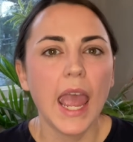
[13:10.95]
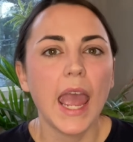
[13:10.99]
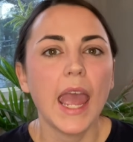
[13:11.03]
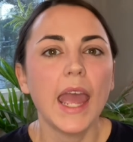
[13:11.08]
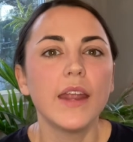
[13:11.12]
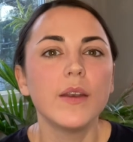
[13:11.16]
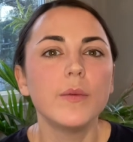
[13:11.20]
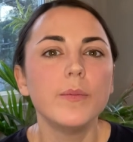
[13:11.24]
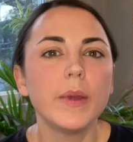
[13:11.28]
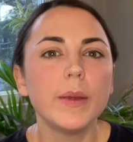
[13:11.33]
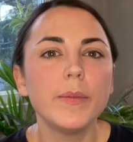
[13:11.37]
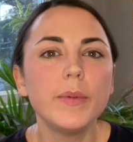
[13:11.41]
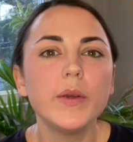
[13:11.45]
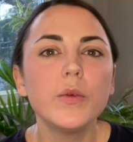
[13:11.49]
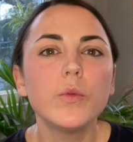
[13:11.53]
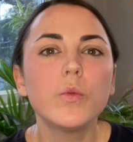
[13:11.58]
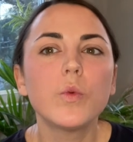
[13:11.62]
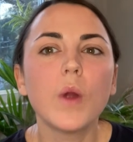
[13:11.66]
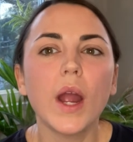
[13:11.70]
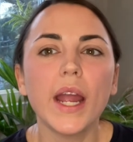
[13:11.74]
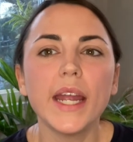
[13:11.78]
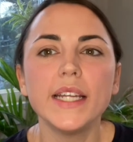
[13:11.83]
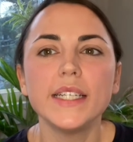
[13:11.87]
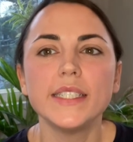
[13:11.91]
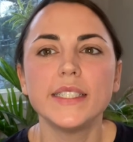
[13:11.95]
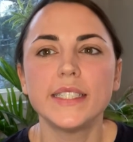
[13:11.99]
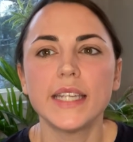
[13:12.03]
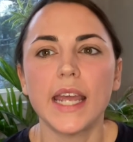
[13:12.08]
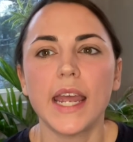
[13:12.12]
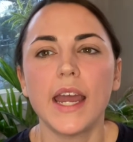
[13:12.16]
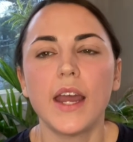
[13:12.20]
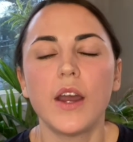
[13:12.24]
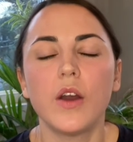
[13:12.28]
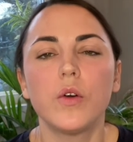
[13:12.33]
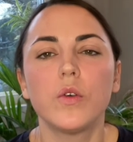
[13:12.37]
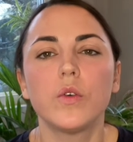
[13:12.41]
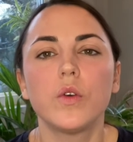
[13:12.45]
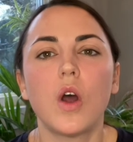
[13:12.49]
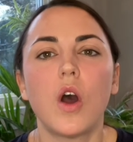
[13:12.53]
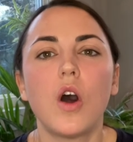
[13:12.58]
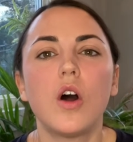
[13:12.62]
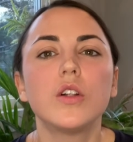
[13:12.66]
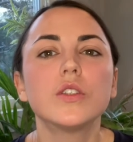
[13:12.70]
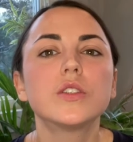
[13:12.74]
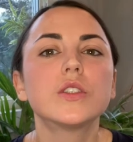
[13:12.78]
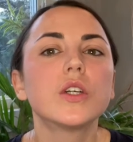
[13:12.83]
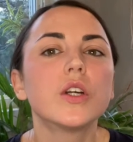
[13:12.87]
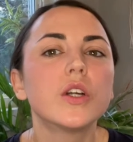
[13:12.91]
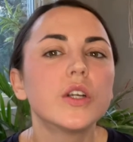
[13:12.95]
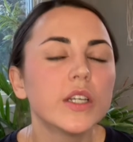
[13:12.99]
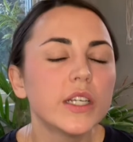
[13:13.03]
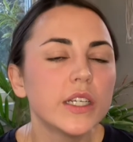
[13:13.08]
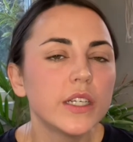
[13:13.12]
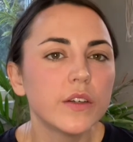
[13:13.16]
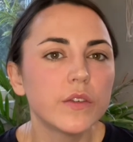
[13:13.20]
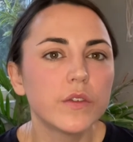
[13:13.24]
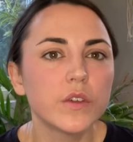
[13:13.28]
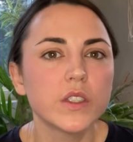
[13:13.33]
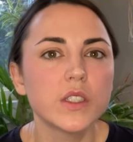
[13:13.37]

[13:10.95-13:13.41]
and maybe write down alternative